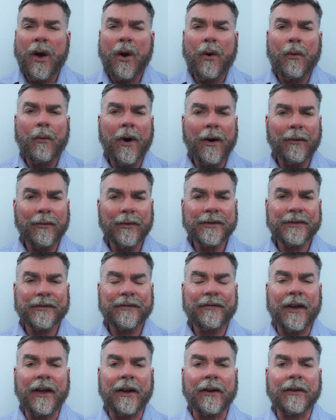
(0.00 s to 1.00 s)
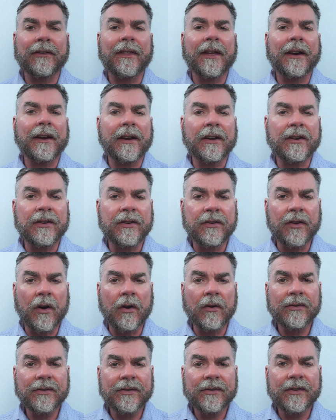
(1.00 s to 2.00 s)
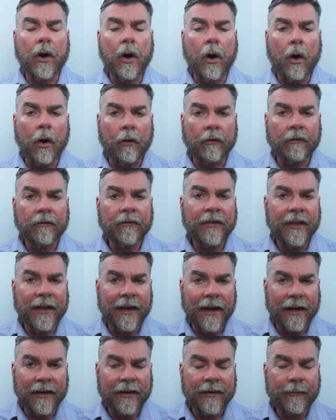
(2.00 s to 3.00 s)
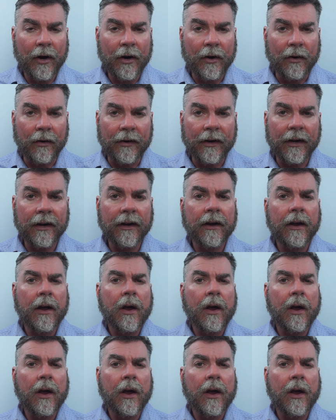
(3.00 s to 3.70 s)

What was found that a dose of the antibiotic